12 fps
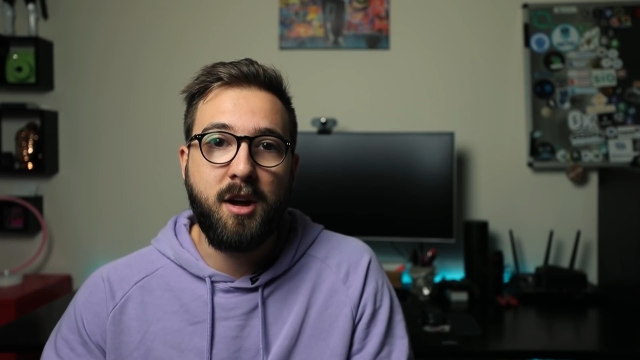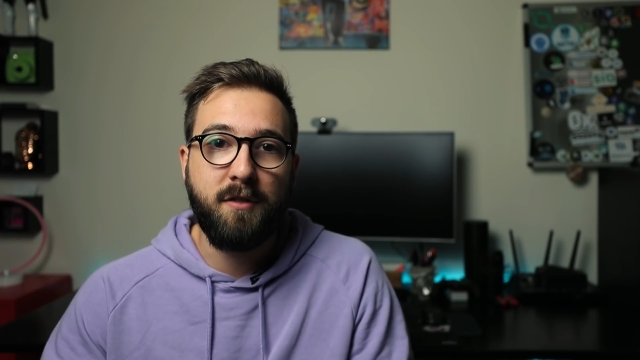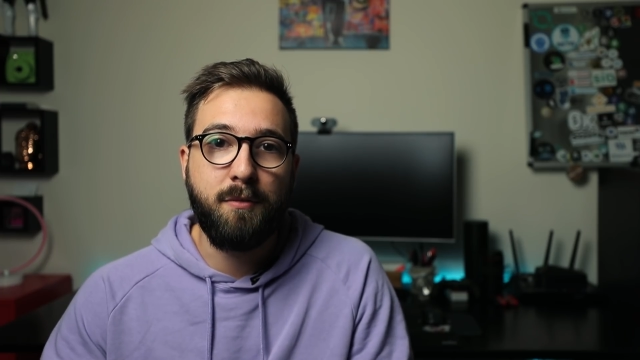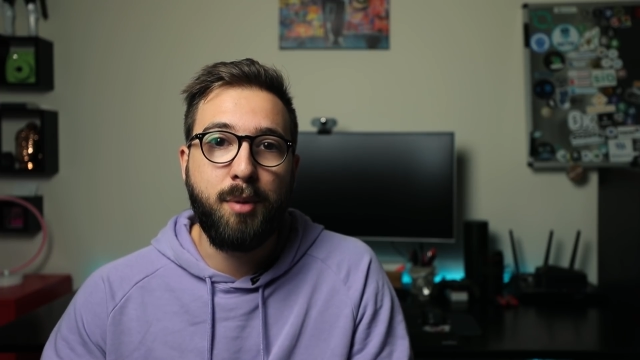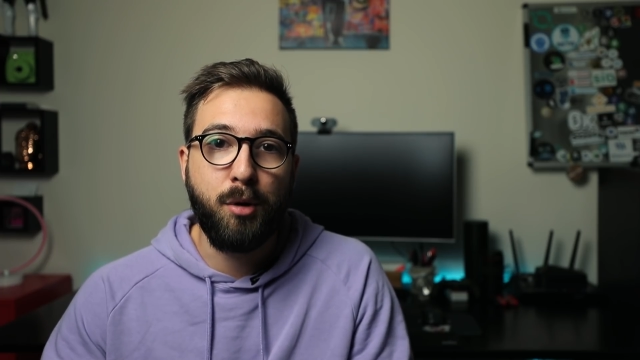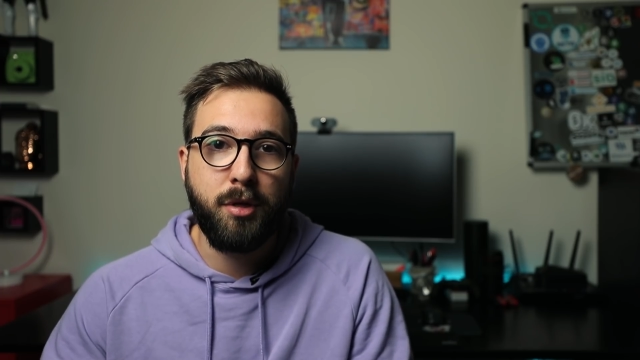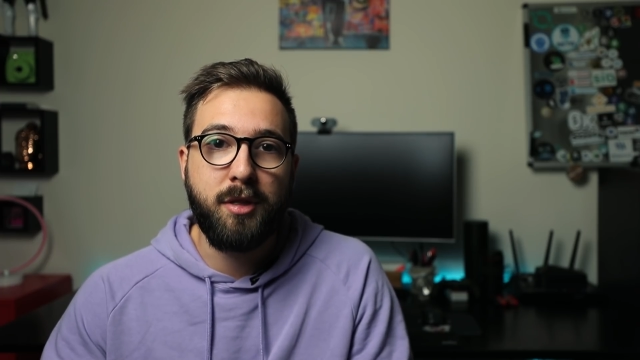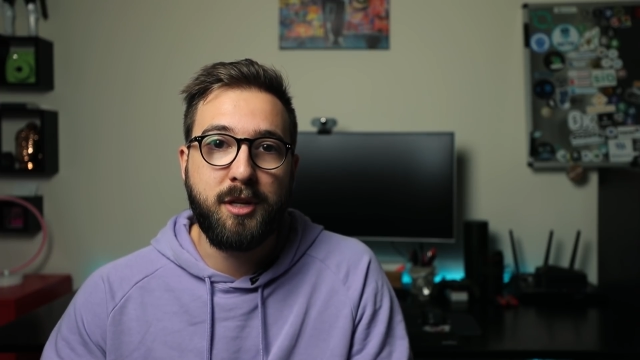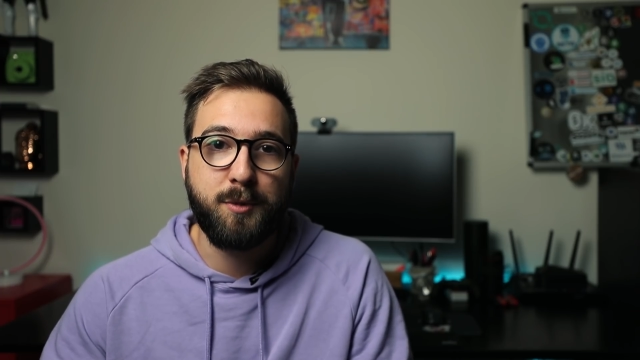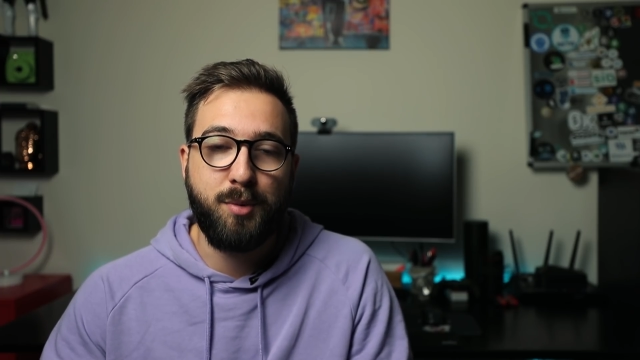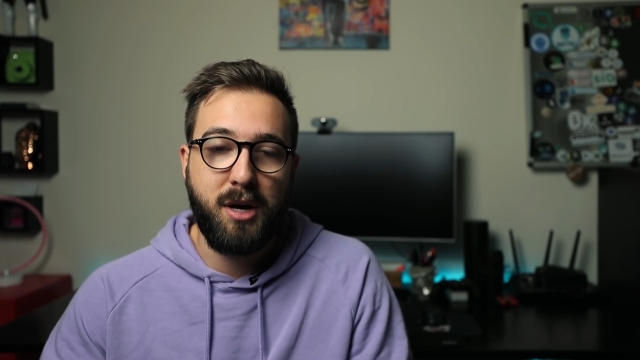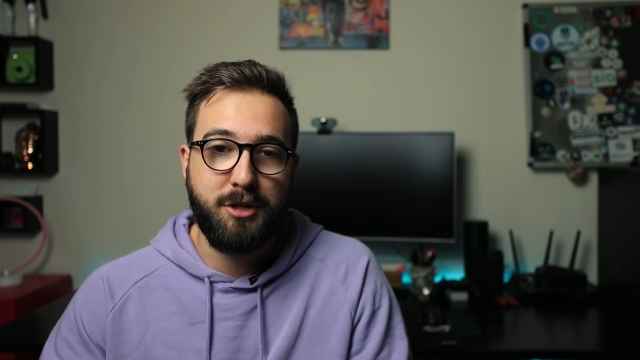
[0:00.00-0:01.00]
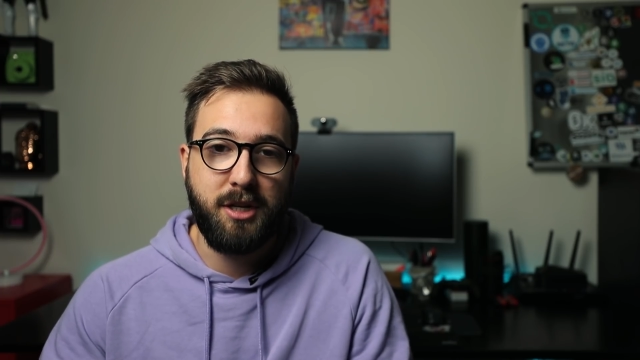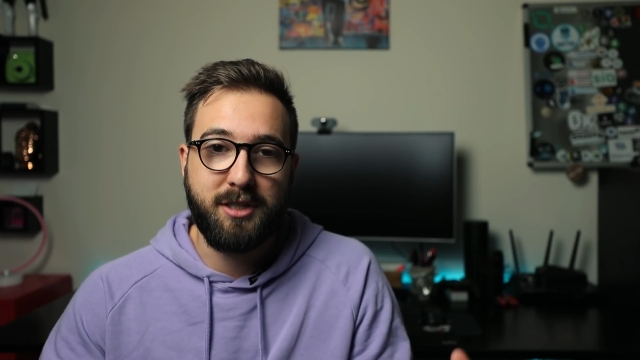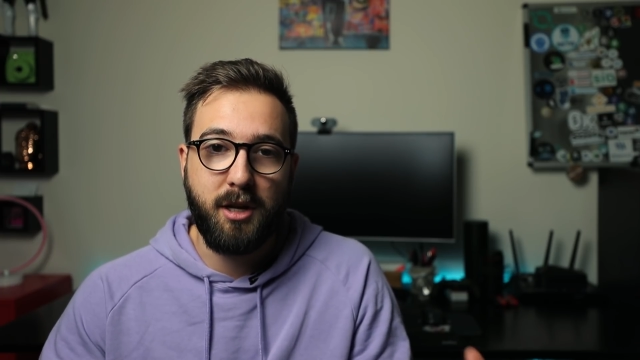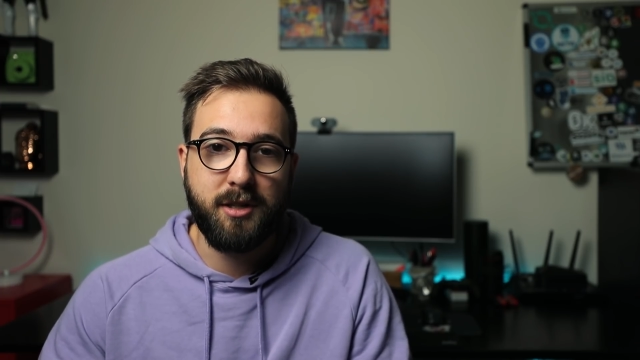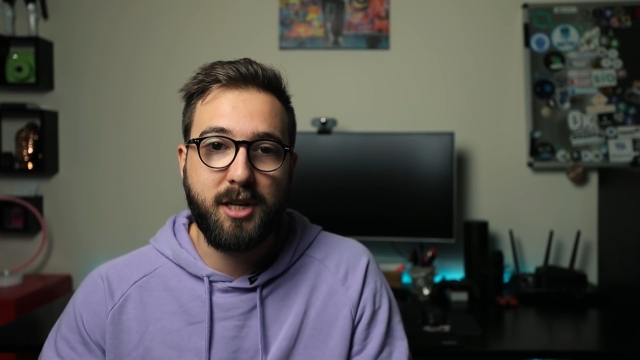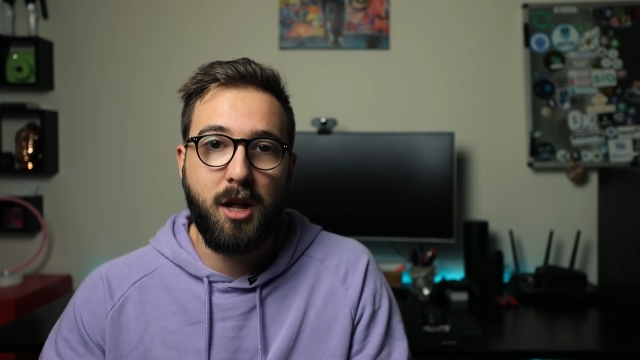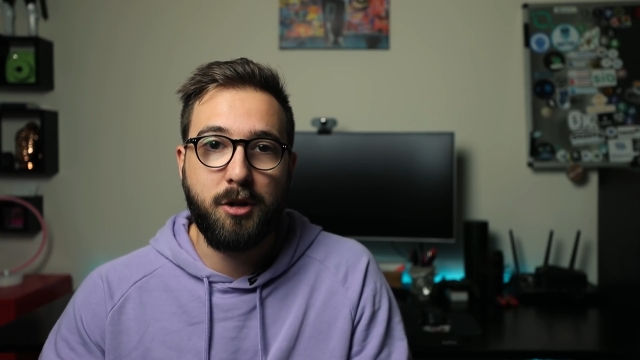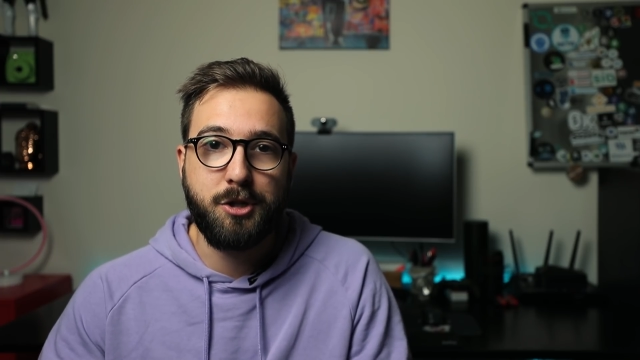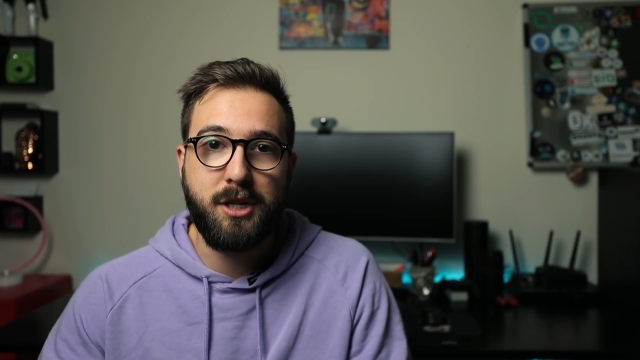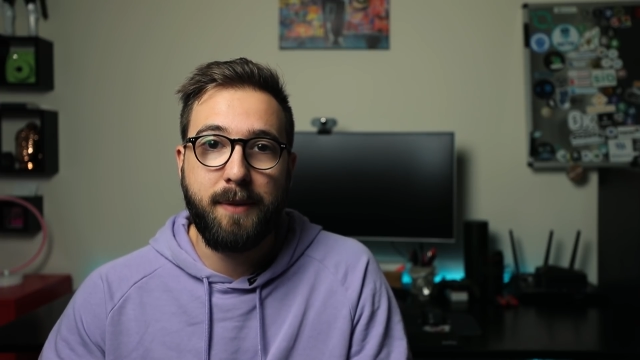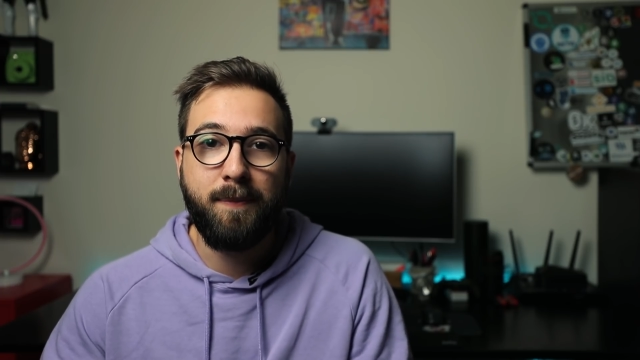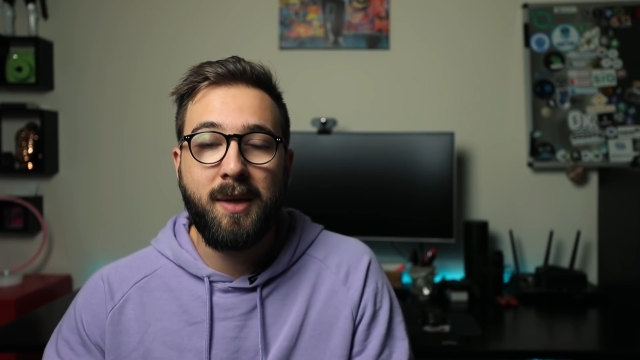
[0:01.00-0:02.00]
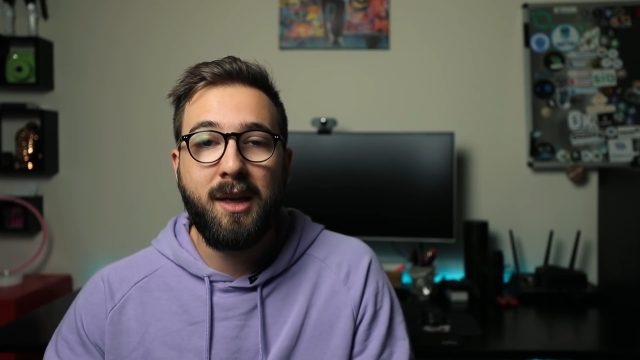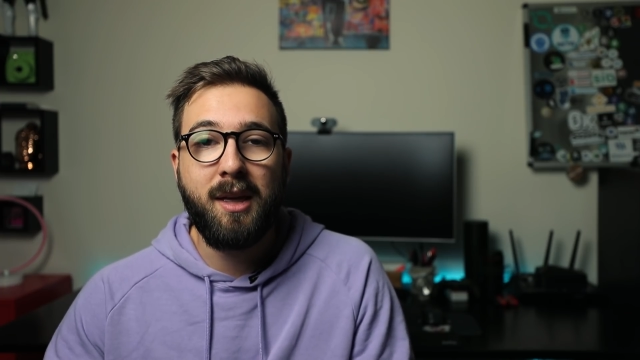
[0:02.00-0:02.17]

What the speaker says: of both of these projects, Ontology